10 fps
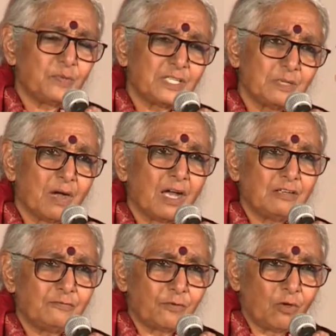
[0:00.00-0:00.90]
from a
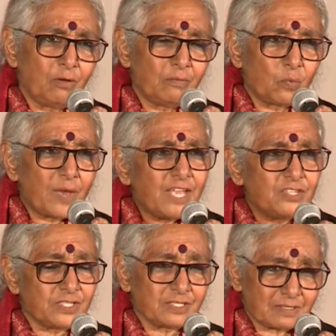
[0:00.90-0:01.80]
demand for
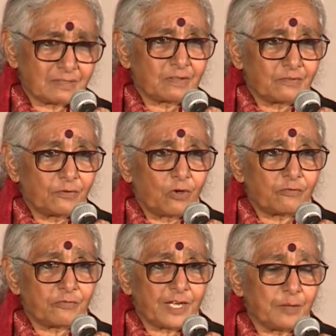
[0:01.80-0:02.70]
wages for
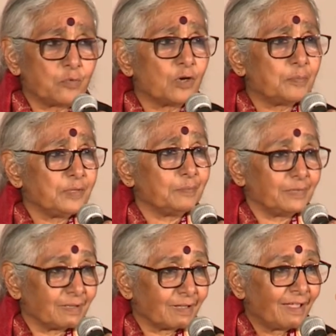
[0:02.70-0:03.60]
very poor
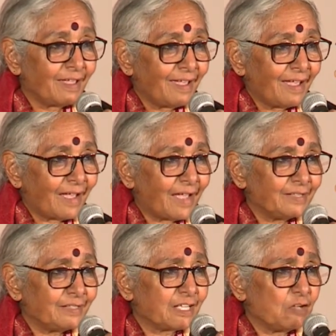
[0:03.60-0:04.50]
people.
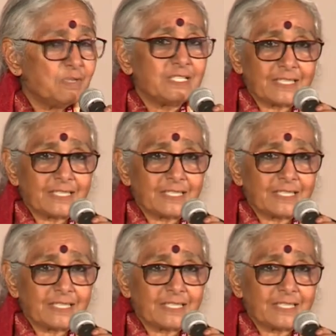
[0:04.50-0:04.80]
And the government